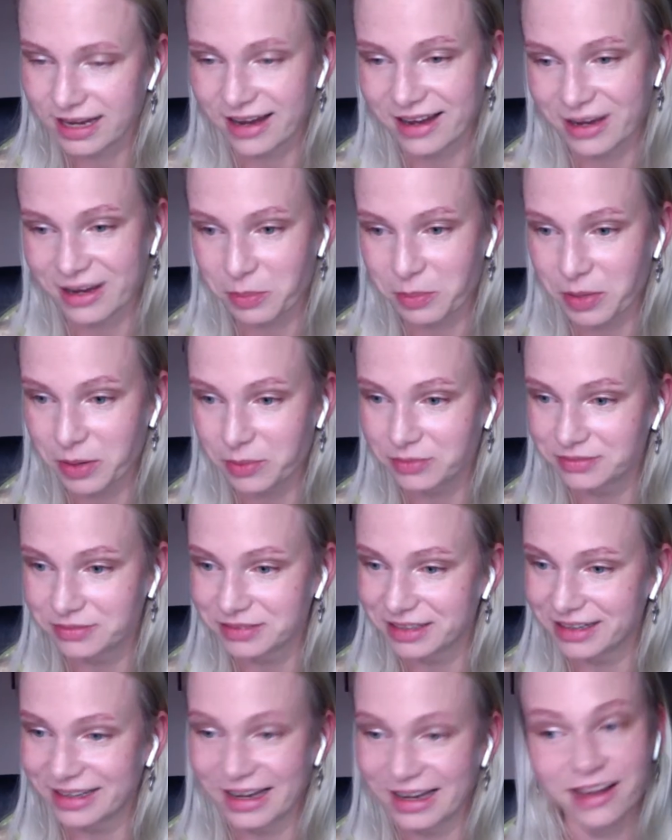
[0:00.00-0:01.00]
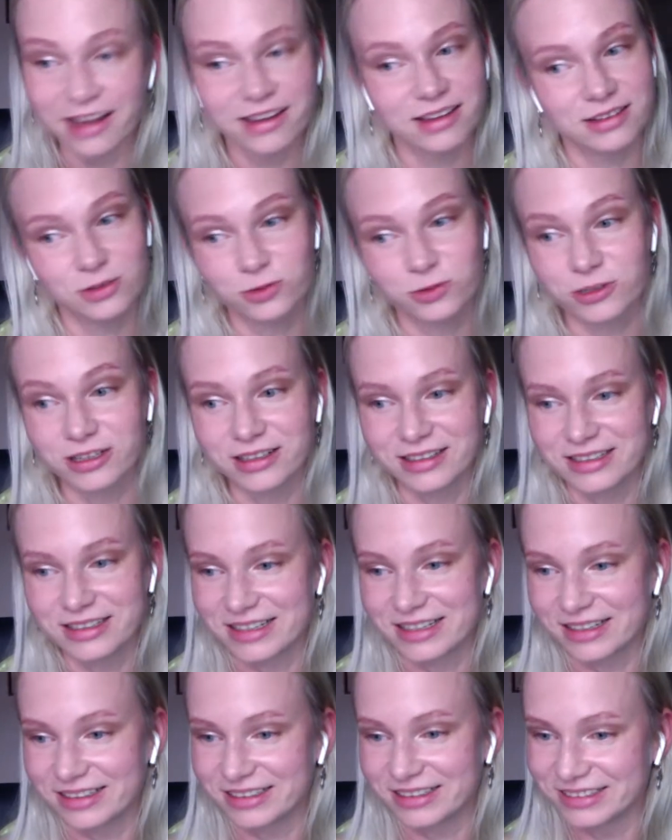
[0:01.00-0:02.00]
Yeah, I mean, yeah, I can
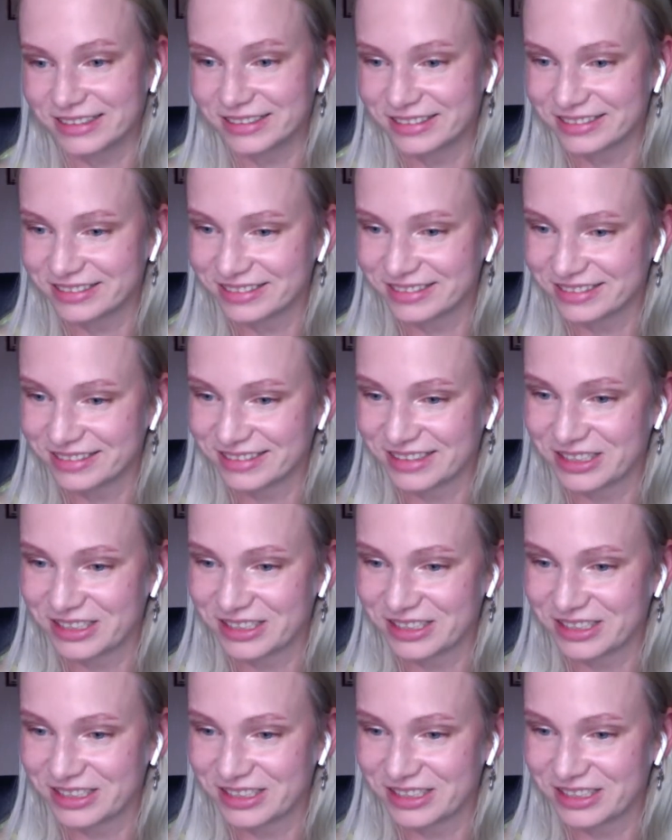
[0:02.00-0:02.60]
already tell.